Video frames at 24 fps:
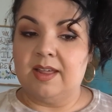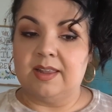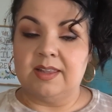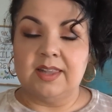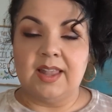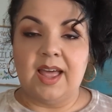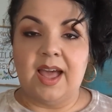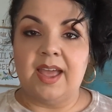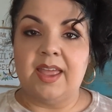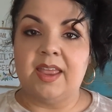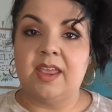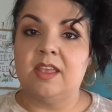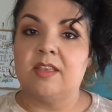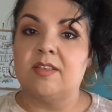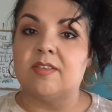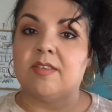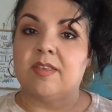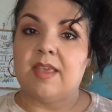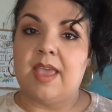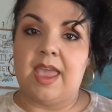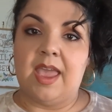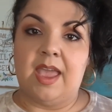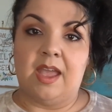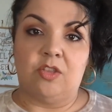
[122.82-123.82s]
likes
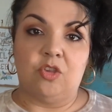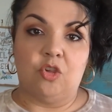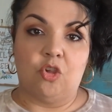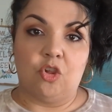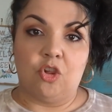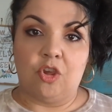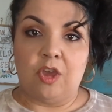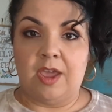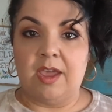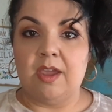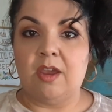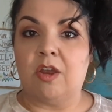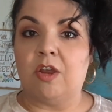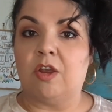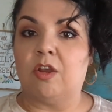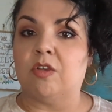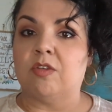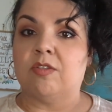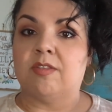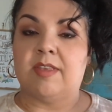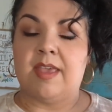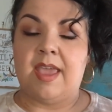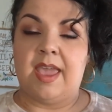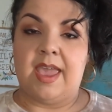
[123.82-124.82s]
and
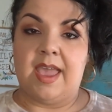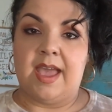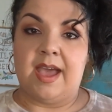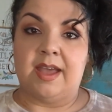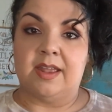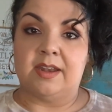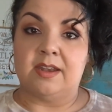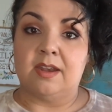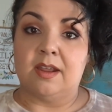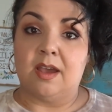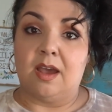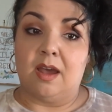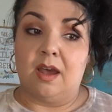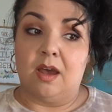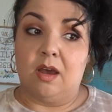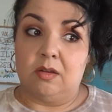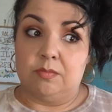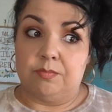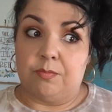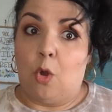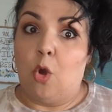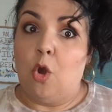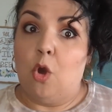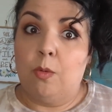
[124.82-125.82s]
shares and
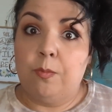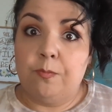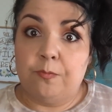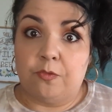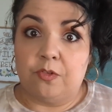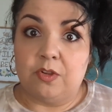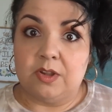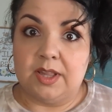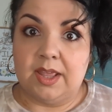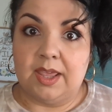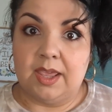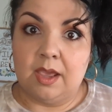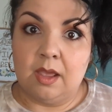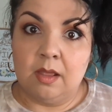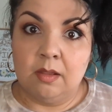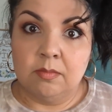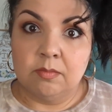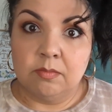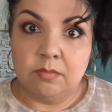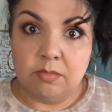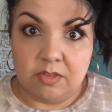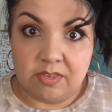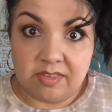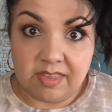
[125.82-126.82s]
hopefully
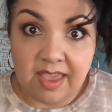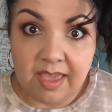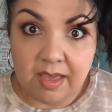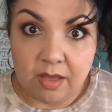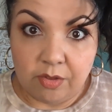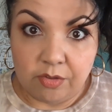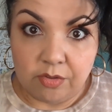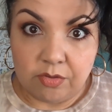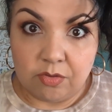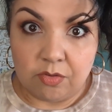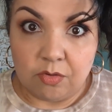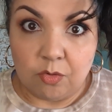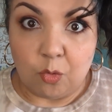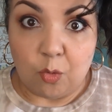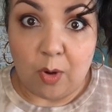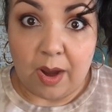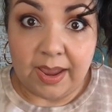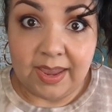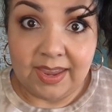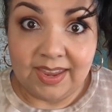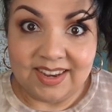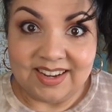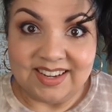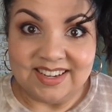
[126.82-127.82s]
sales,
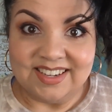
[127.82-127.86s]
right?